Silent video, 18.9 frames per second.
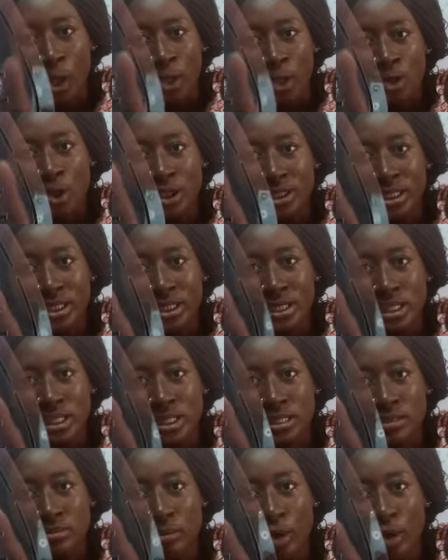So this is
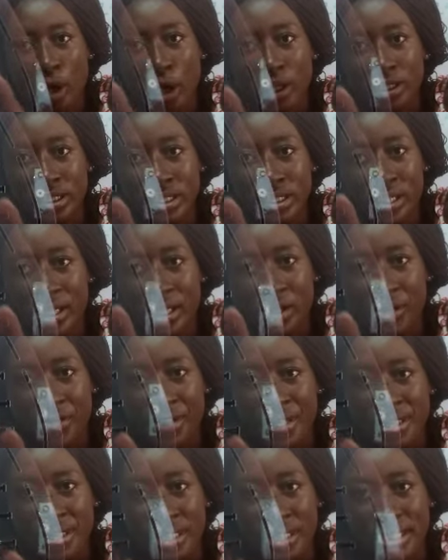small, this
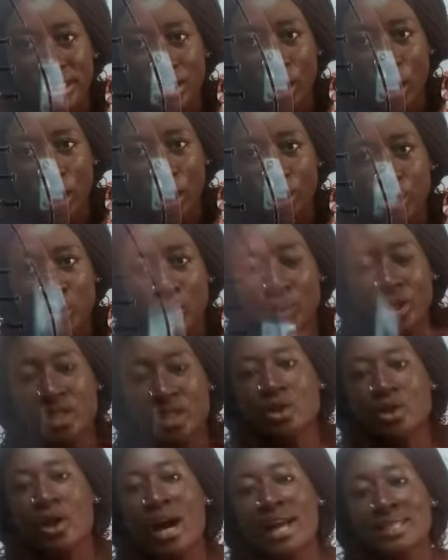increases all the way.
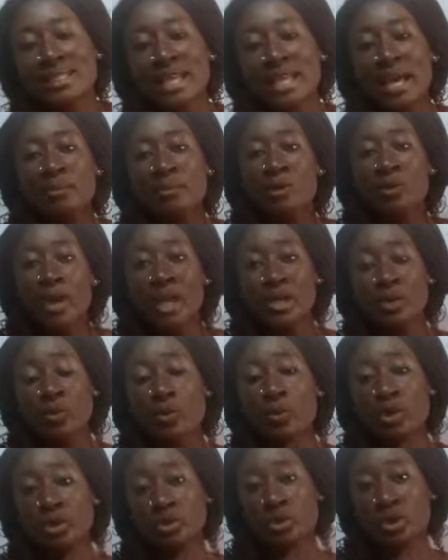So at times when you
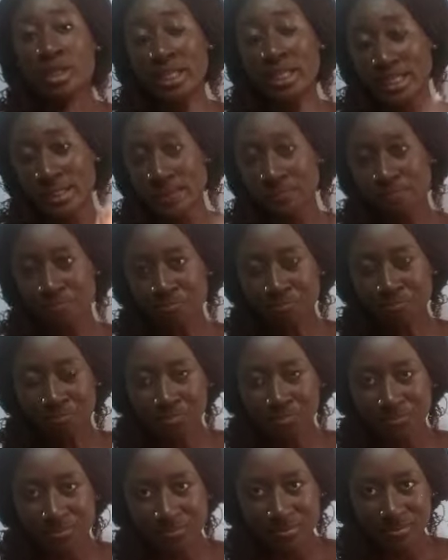want to get
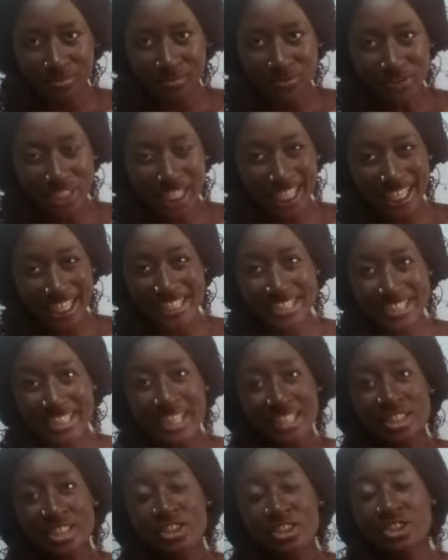a
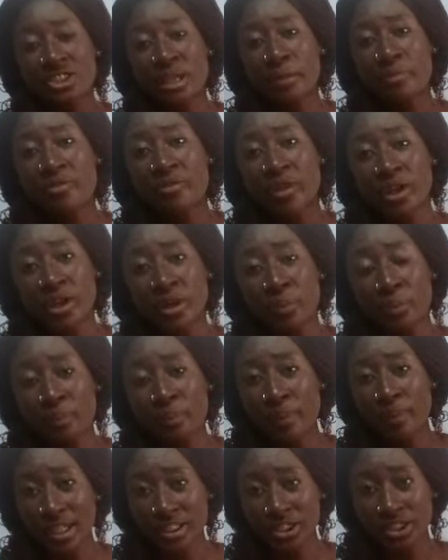certain shape for your
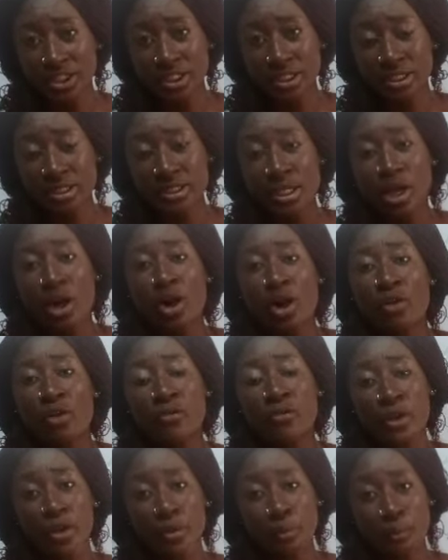patches or
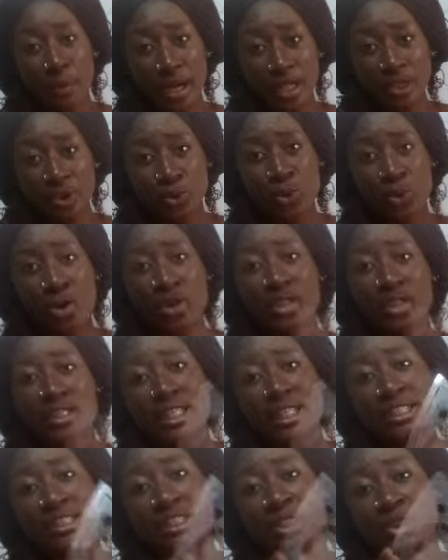for your patchwork,
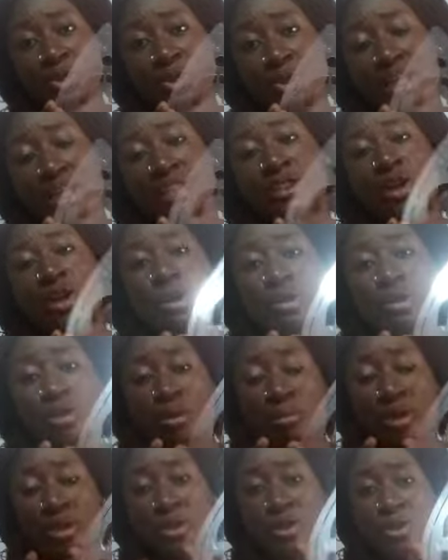then you can also
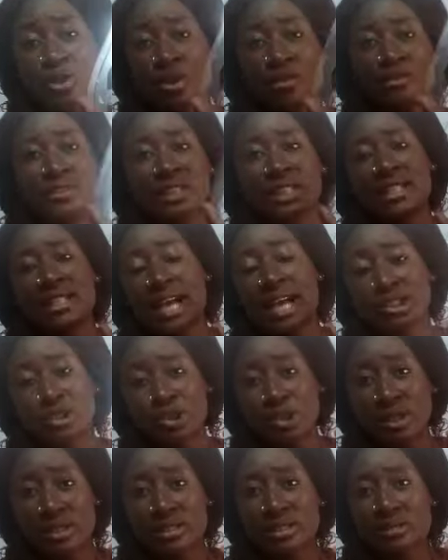make use of this, and
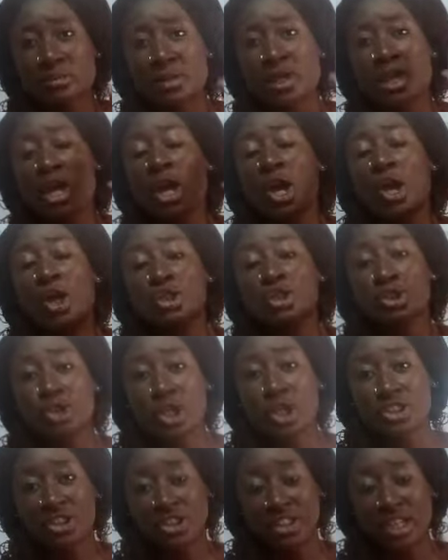trust me,
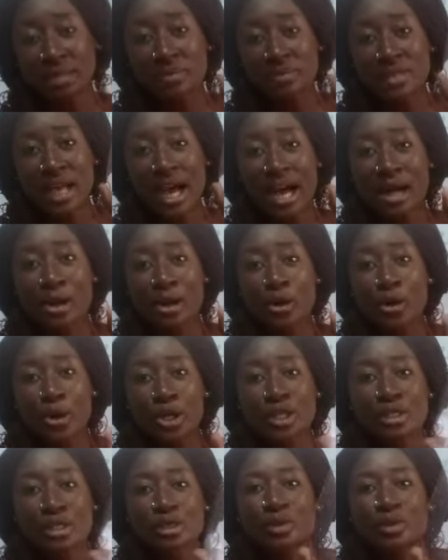your shapes are
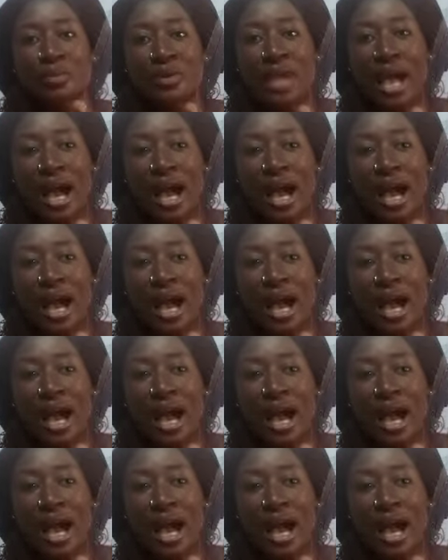going to be